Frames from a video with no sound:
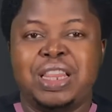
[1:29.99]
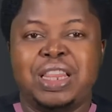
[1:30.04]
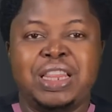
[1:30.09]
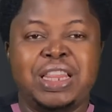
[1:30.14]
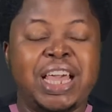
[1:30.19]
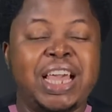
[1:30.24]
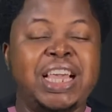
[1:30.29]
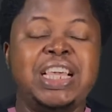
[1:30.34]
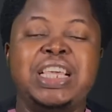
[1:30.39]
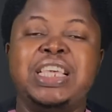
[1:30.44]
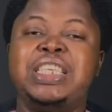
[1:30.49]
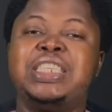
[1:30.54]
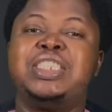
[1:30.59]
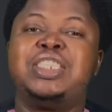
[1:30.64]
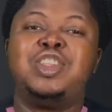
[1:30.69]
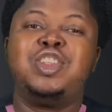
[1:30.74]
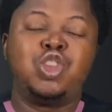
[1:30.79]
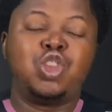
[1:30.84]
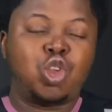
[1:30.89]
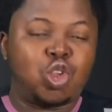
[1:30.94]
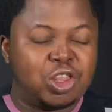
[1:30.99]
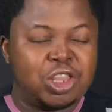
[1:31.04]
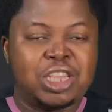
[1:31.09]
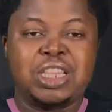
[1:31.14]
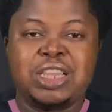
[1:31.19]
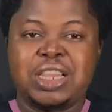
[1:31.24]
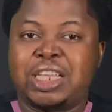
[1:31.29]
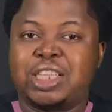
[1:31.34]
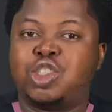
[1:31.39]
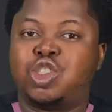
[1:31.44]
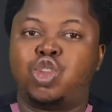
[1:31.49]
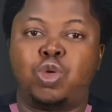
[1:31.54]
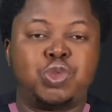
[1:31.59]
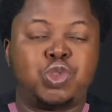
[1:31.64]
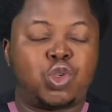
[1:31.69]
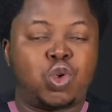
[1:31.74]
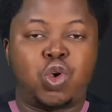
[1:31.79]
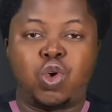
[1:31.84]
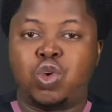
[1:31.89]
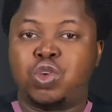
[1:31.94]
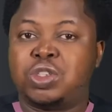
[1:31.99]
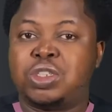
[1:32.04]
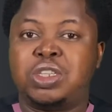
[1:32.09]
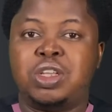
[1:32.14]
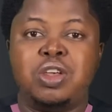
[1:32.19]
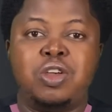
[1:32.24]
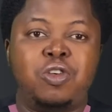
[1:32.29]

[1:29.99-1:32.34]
there is nothing that stops us